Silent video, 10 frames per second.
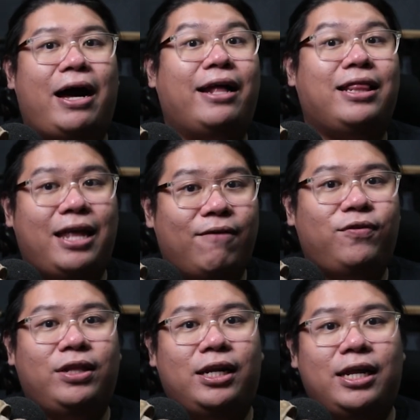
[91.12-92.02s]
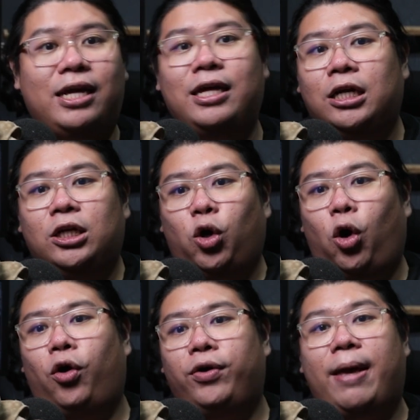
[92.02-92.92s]
are definitely
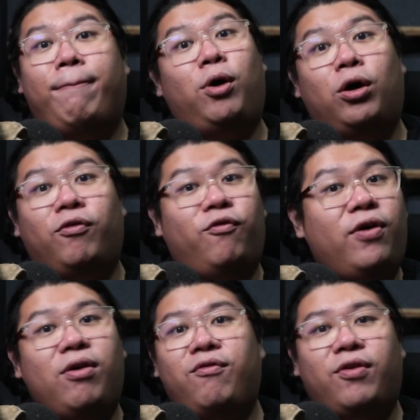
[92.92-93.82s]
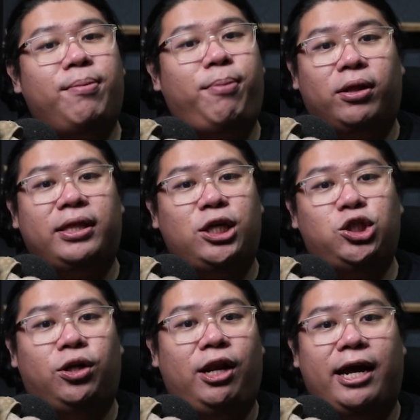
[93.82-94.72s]
on a very
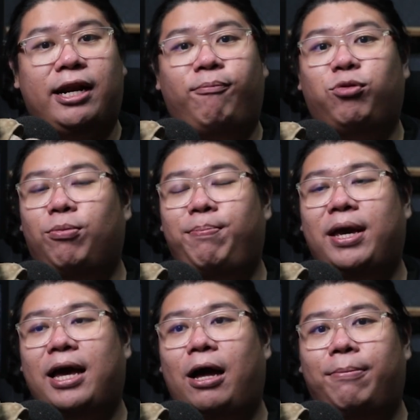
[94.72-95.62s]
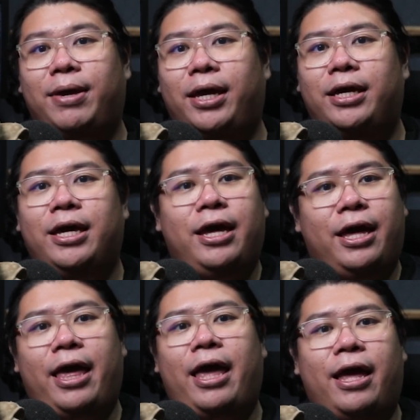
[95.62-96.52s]
potential lineup to becoming
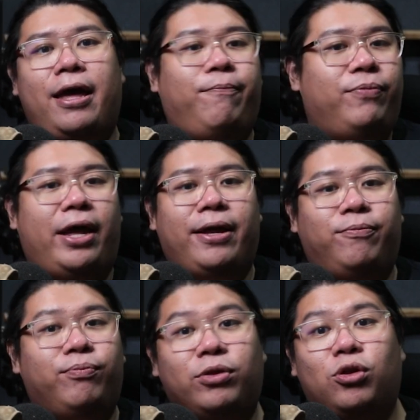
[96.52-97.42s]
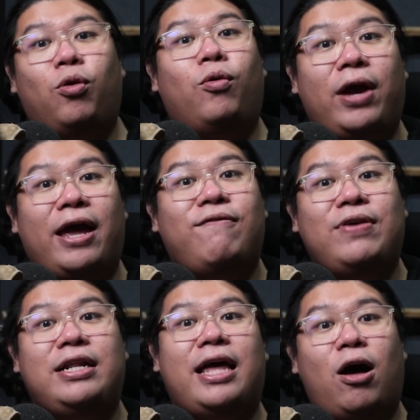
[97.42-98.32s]
a, like, to
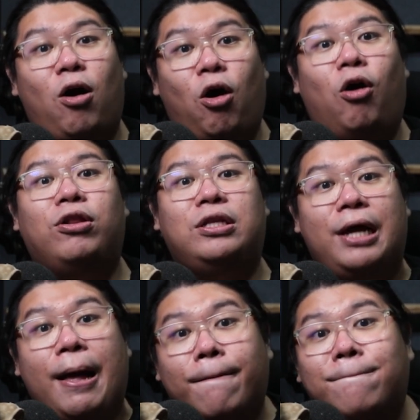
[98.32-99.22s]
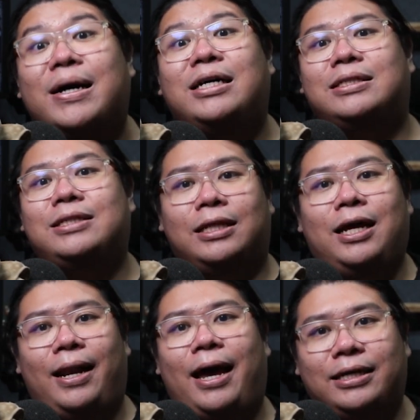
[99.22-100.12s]
having their own
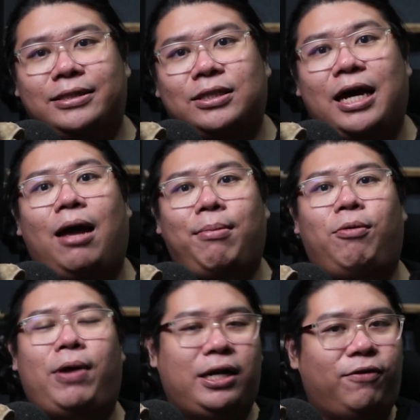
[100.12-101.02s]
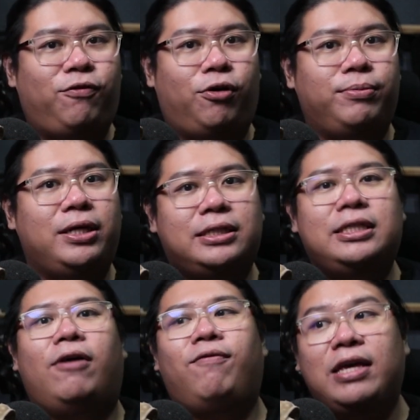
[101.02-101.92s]
personalized Kamen Rider form
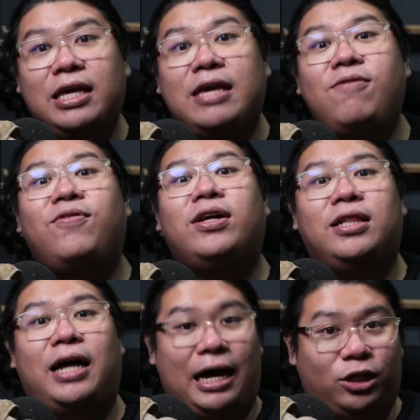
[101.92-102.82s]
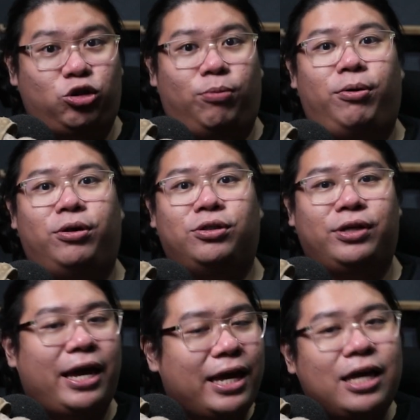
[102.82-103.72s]
itself, even Arthropos,
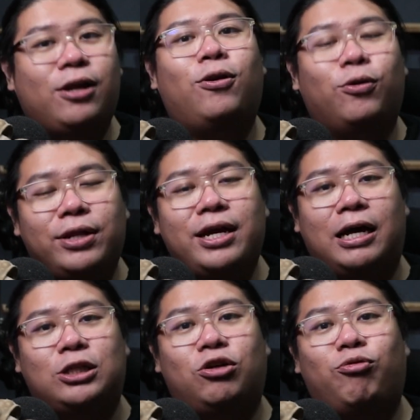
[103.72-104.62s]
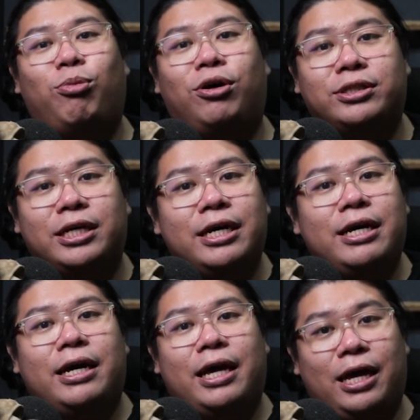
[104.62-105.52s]
okay, including Arthropos
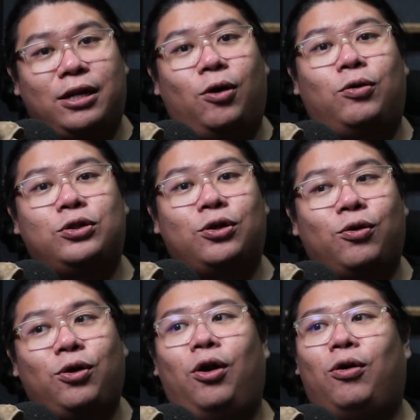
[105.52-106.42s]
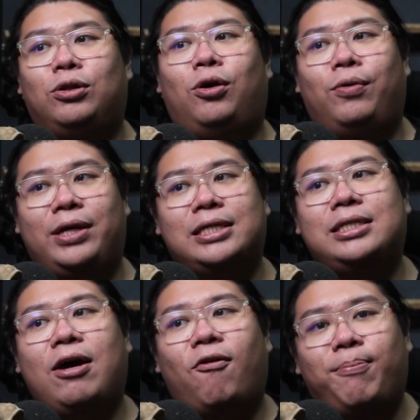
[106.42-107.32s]
and also Cloto
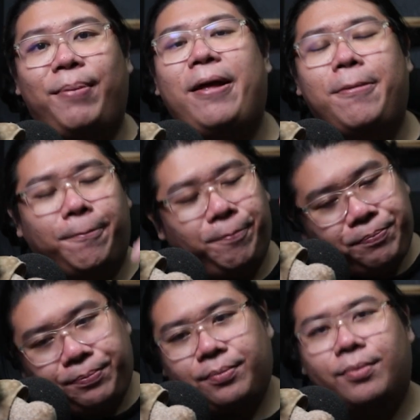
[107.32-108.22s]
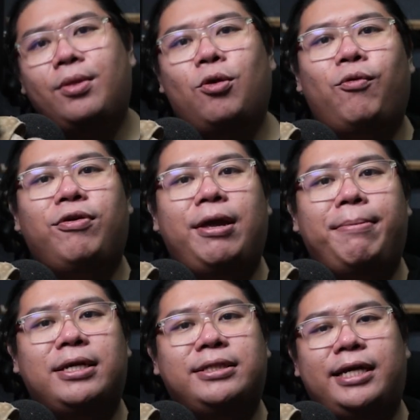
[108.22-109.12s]
itself. But with that
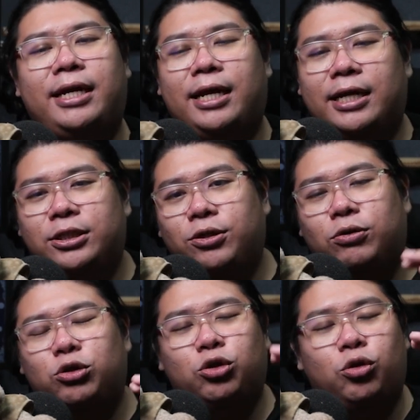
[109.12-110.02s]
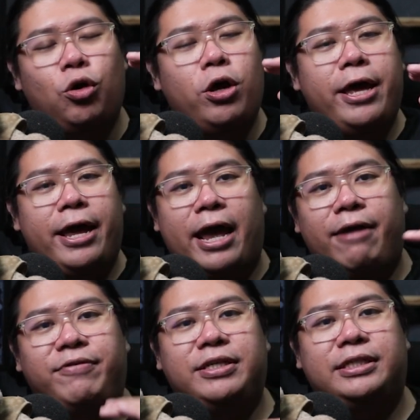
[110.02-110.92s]
being said, let us go through
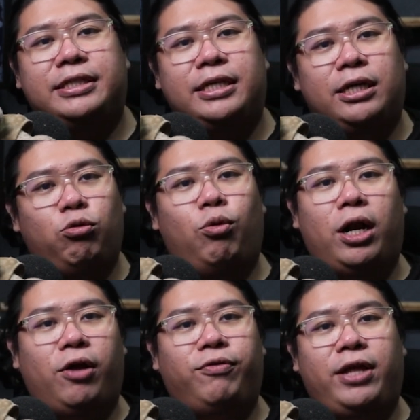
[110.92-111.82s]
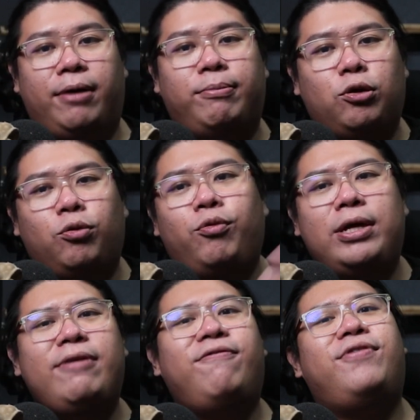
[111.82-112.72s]
every single one of them to
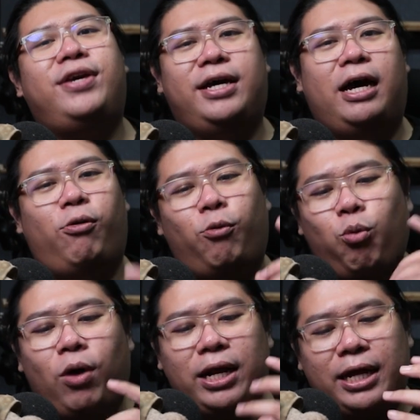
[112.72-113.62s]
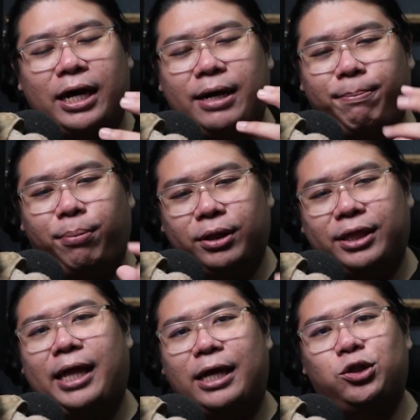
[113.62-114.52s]
really figure out what are the
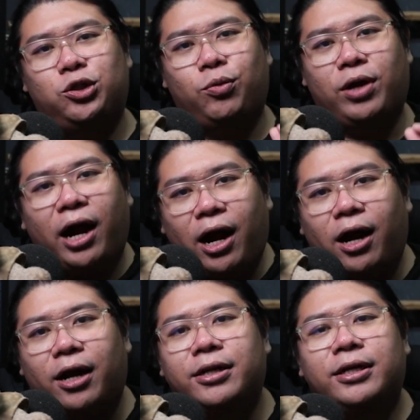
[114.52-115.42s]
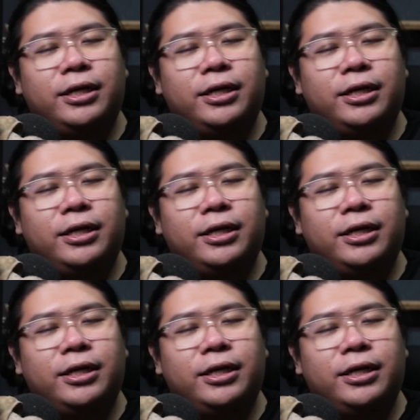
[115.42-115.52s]
potential cards